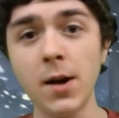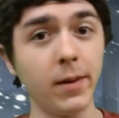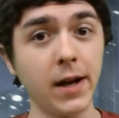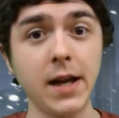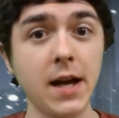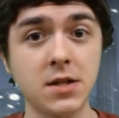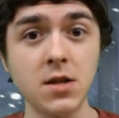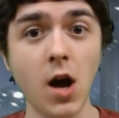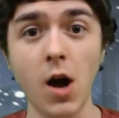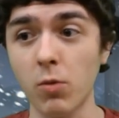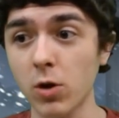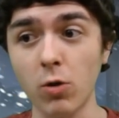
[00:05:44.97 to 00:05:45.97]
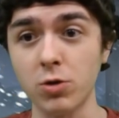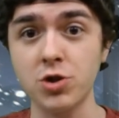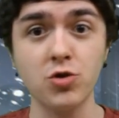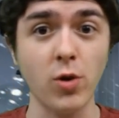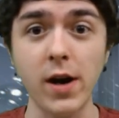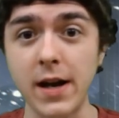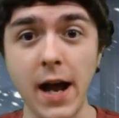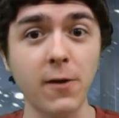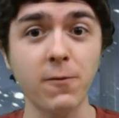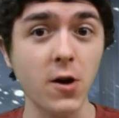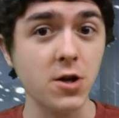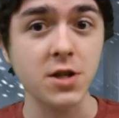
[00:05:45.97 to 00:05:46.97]
But I guess not. We're going straight
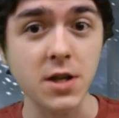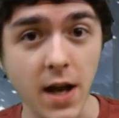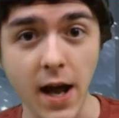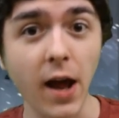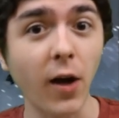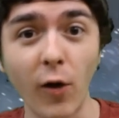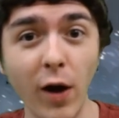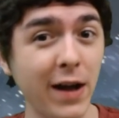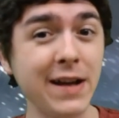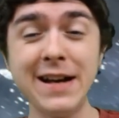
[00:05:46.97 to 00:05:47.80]
headfirst into hell.